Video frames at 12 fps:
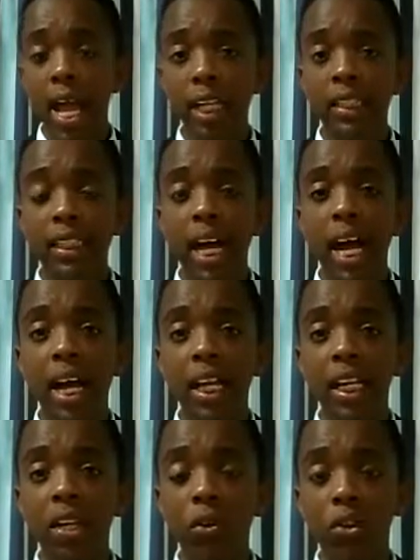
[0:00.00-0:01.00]
As
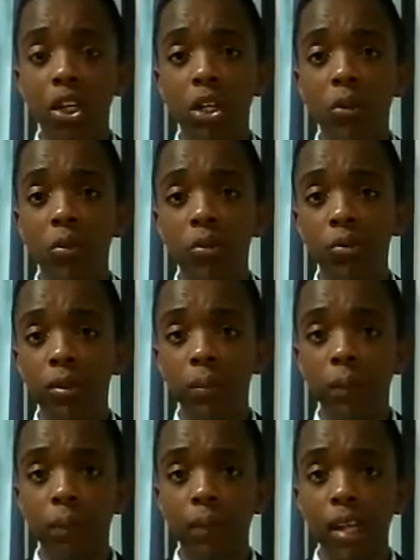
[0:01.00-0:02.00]
I conclude,
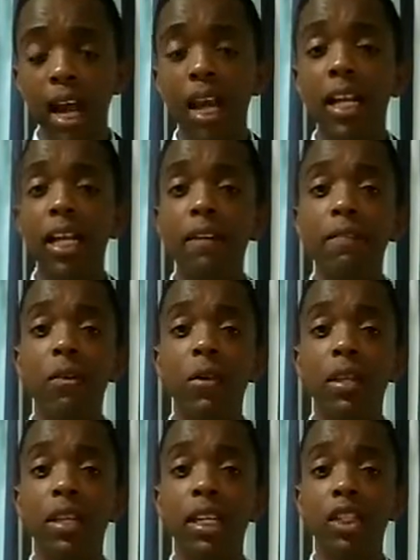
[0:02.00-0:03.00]
I leave you
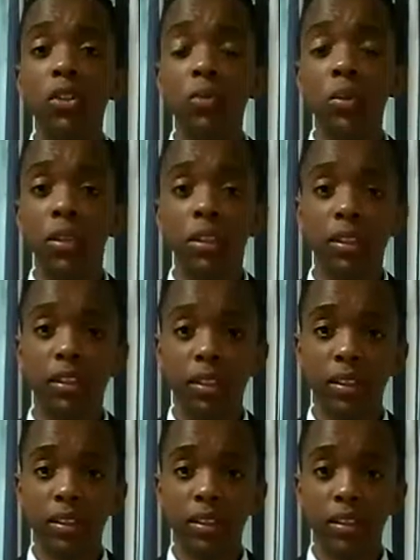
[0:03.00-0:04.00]
with these
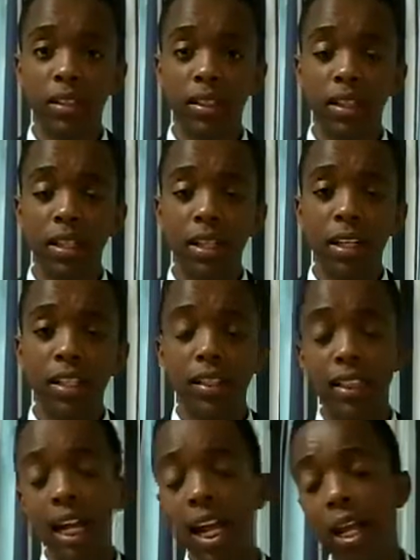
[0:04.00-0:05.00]
words.
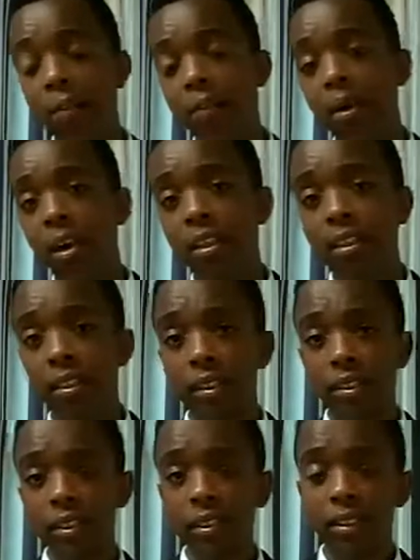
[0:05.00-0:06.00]
Time
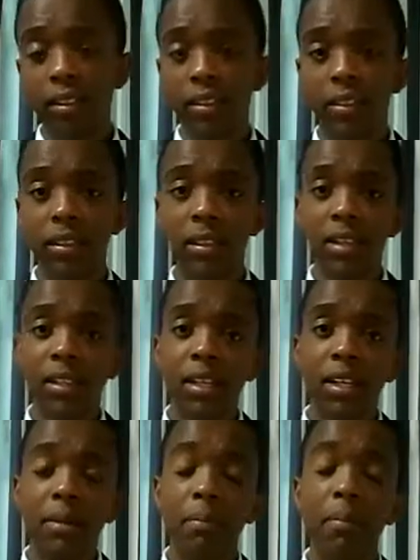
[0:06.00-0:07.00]
passes,
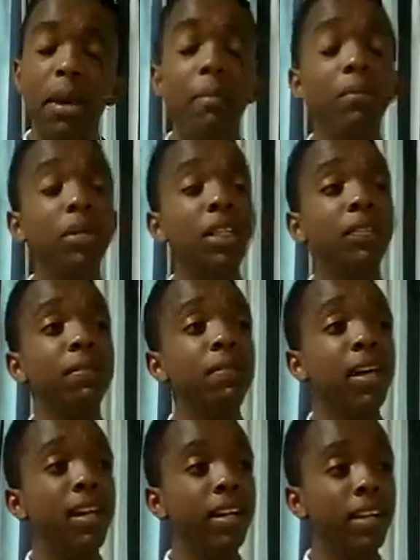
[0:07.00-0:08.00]
memories
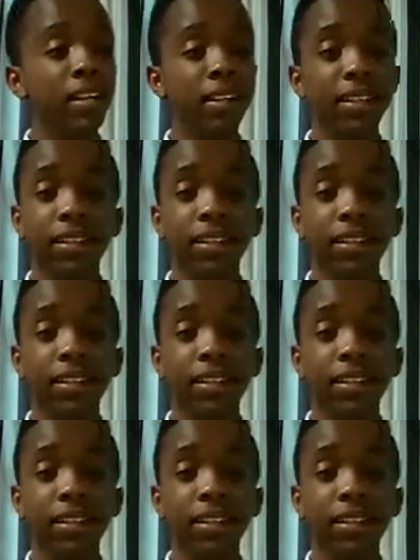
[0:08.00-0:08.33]
fade,